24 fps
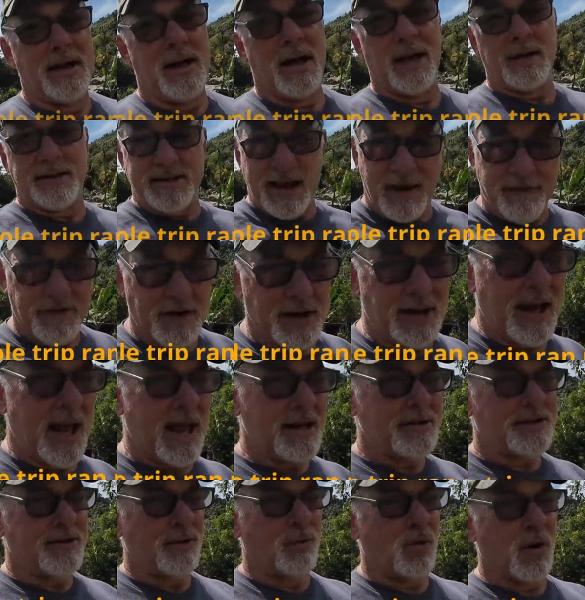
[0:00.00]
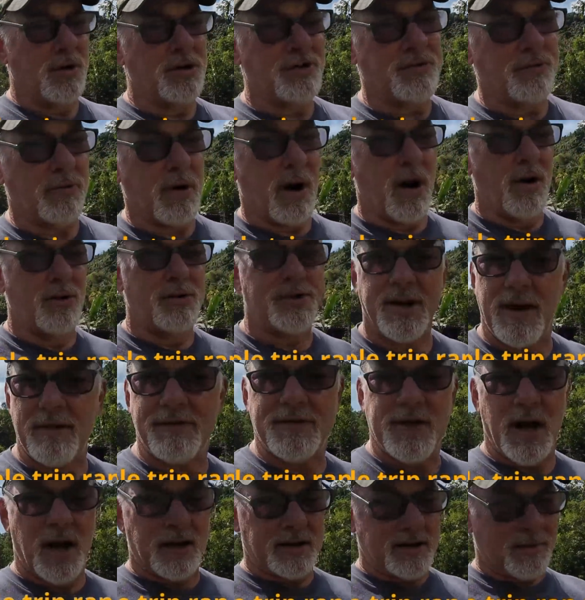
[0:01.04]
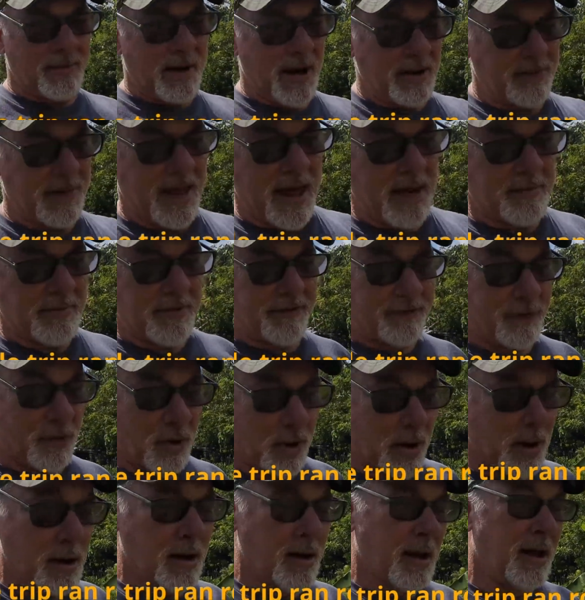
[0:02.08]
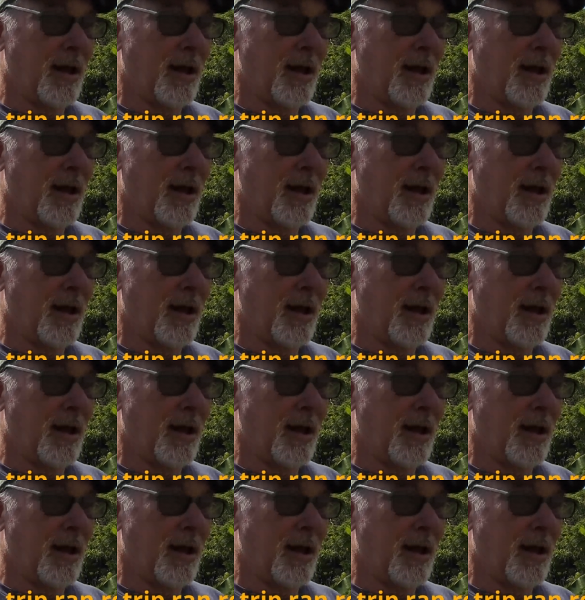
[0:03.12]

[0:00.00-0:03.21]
It definitely has the worst roads. I've talked about that before.